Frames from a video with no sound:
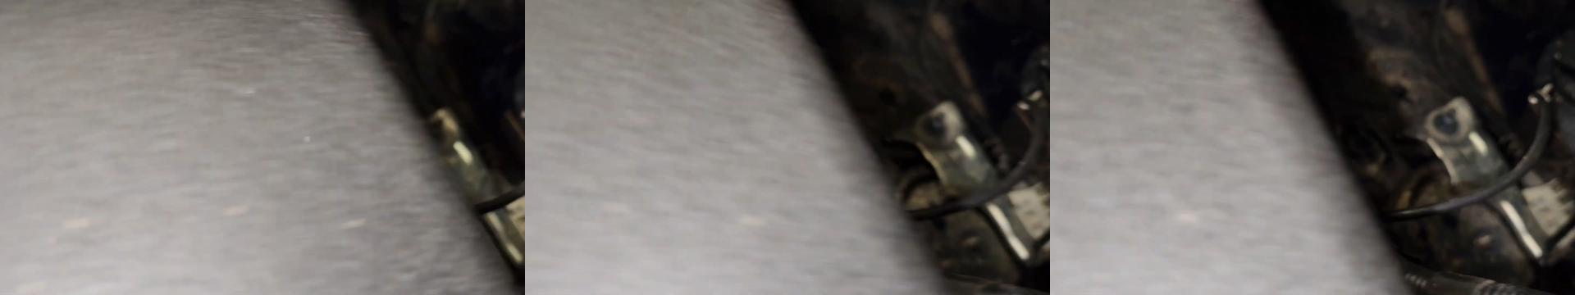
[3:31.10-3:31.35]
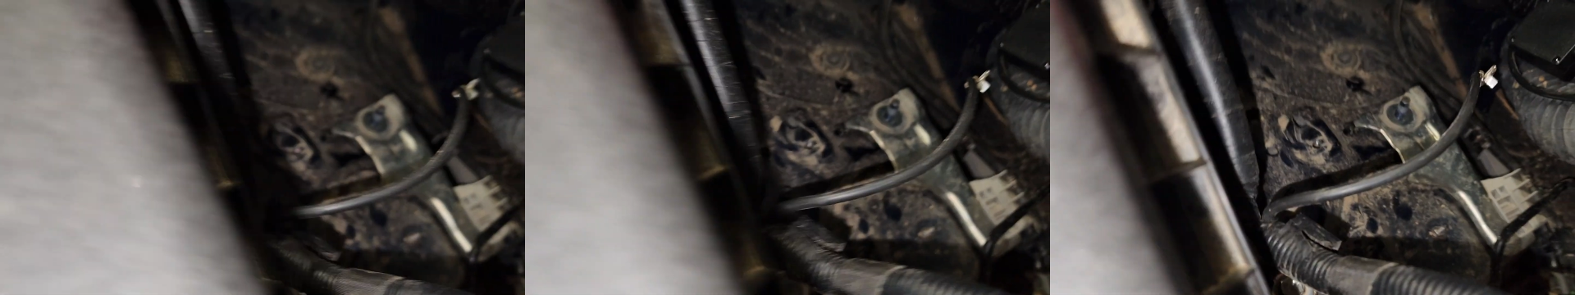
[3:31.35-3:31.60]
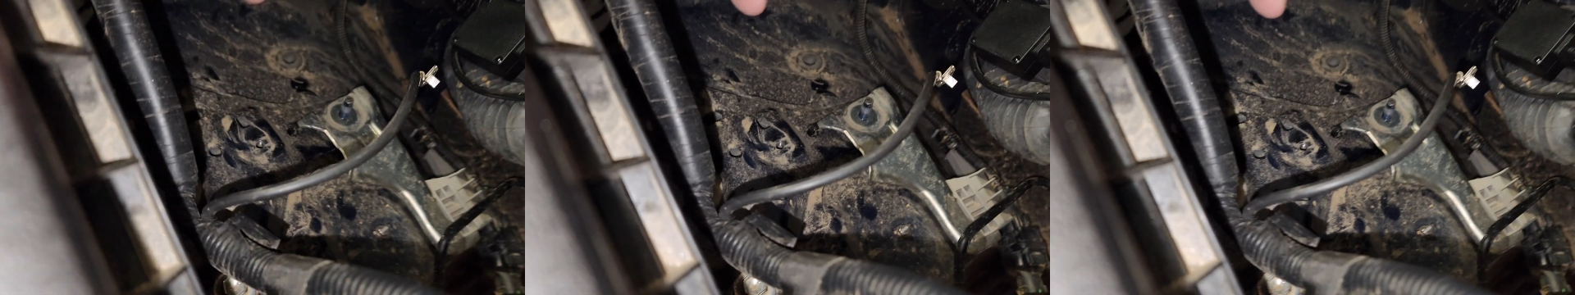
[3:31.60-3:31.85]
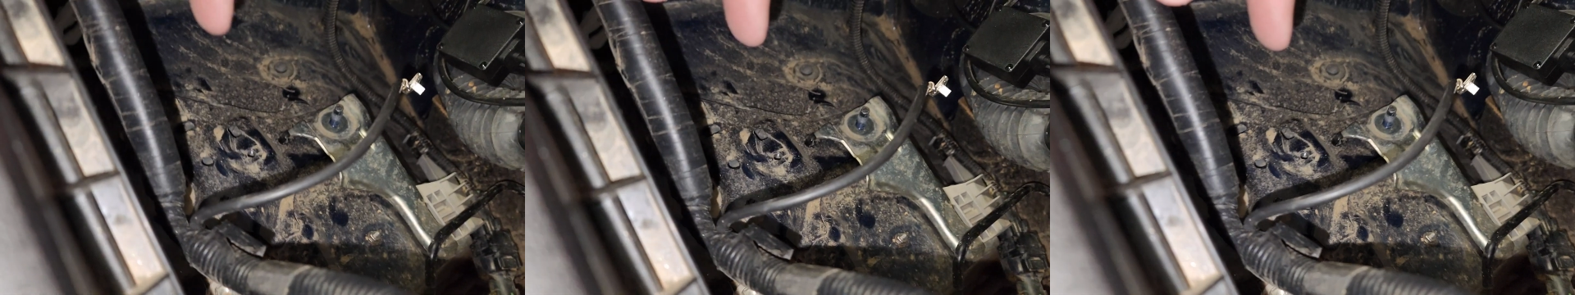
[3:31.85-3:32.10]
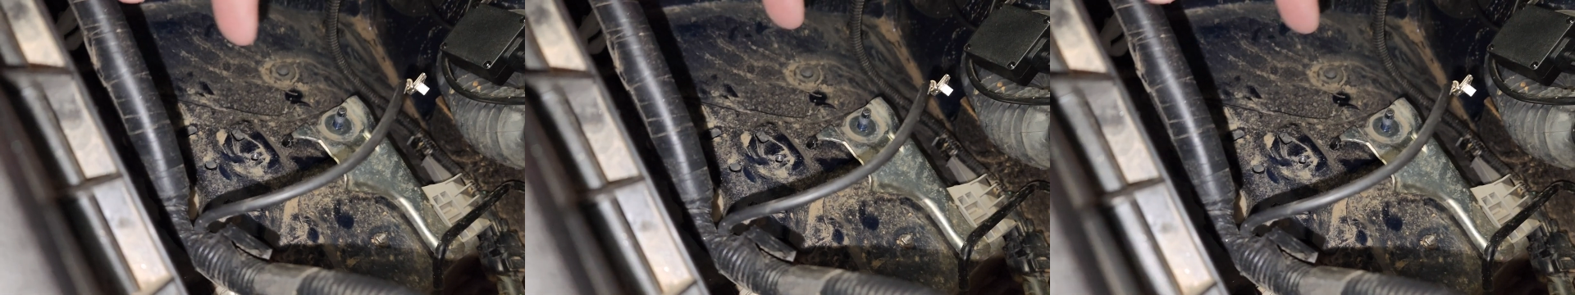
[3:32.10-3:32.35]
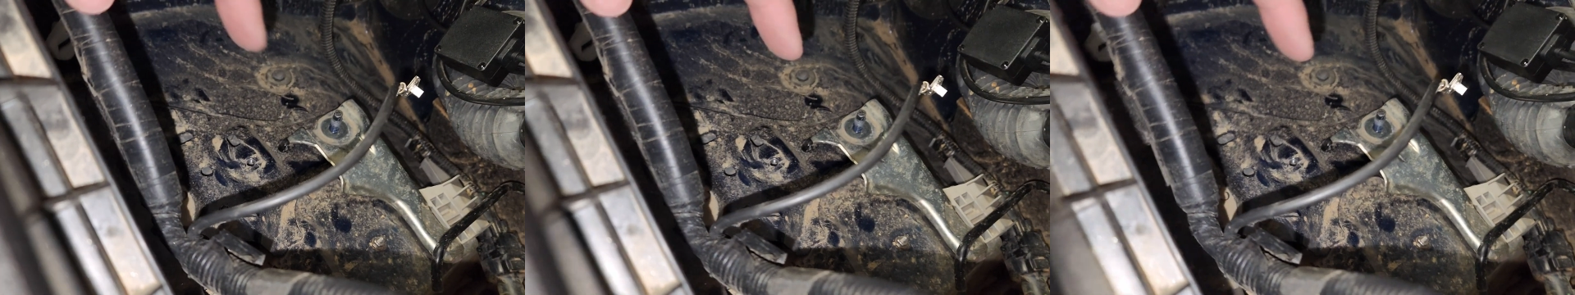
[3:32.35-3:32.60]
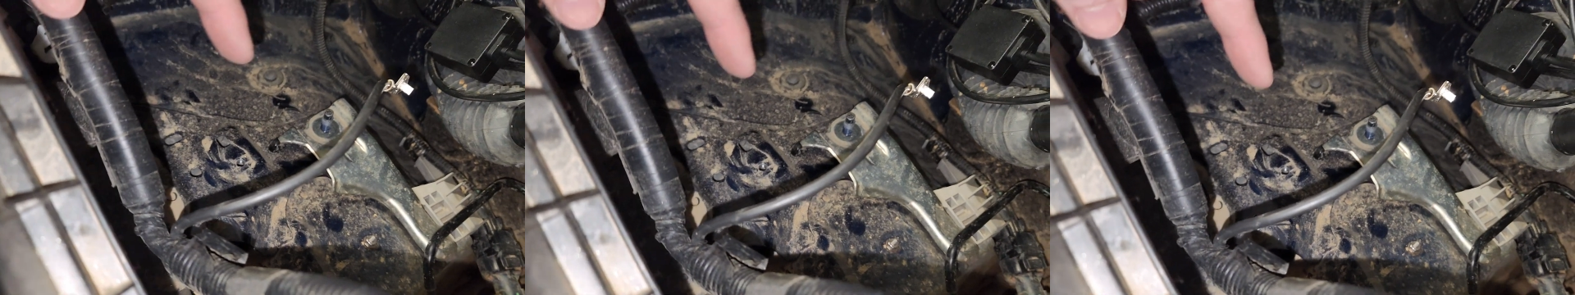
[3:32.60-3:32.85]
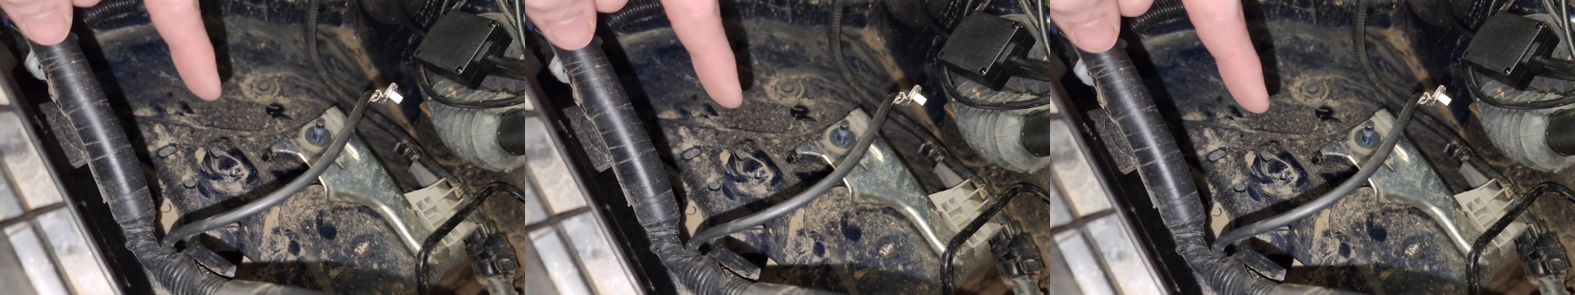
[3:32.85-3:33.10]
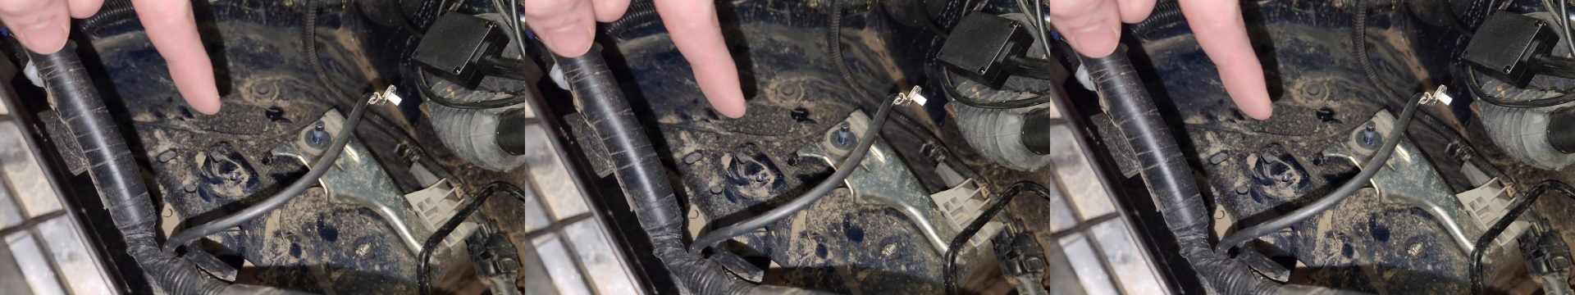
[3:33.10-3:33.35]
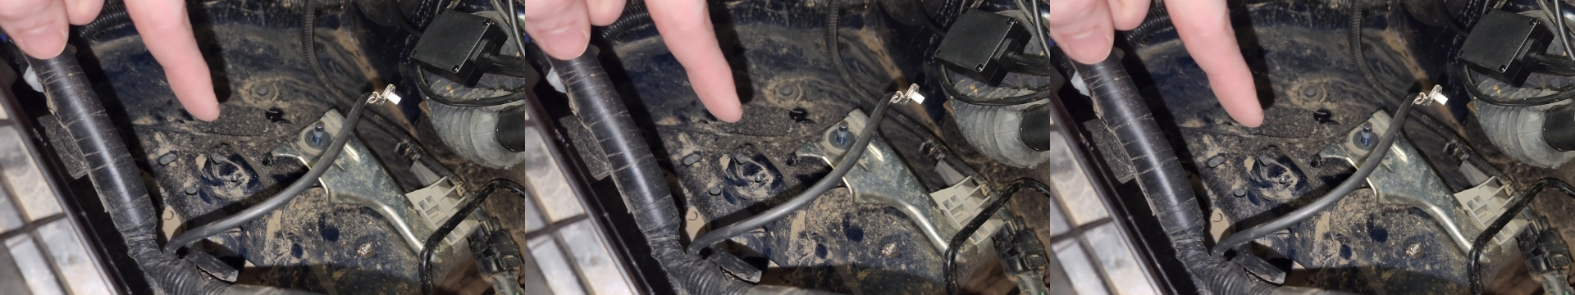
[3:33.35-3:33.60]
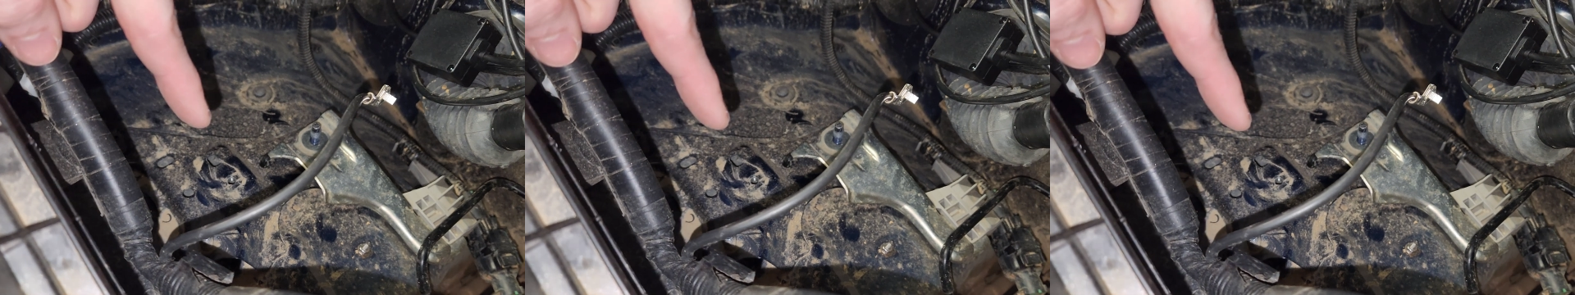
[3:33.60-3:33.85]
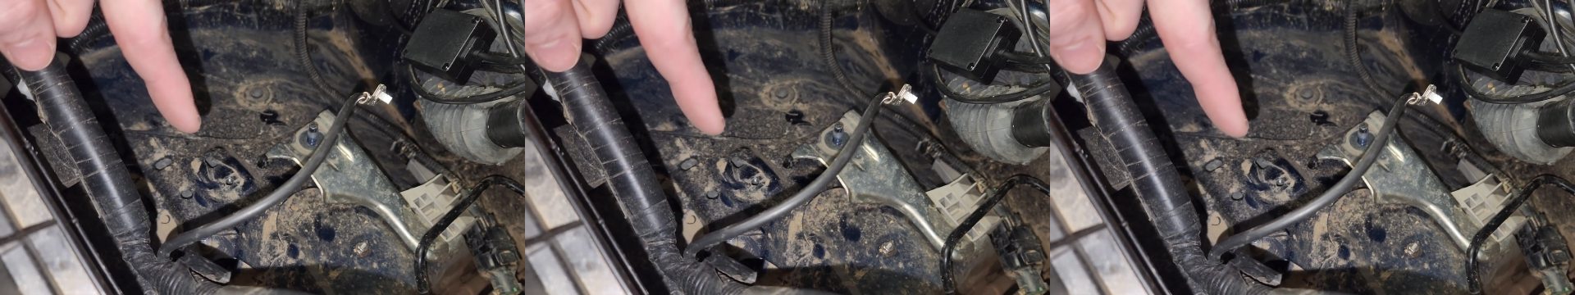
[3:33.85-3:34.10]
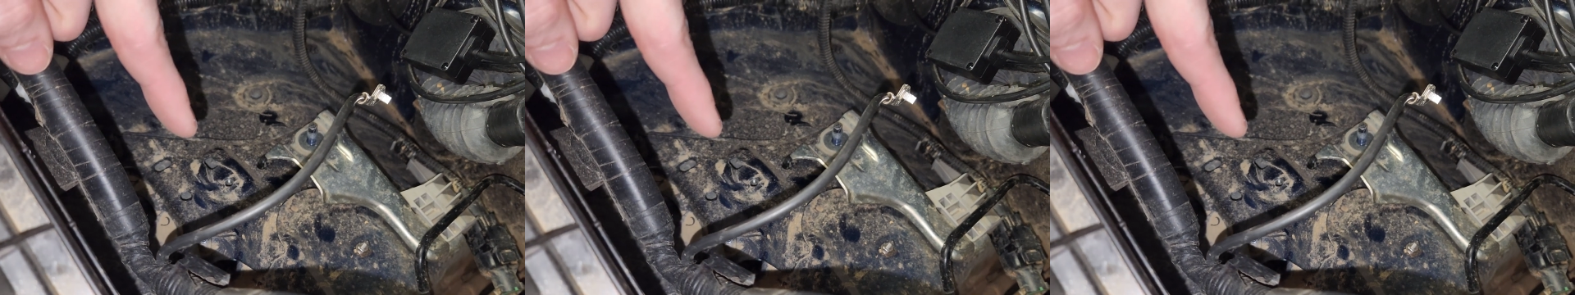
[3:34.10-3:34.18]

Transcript: (no speaker visible)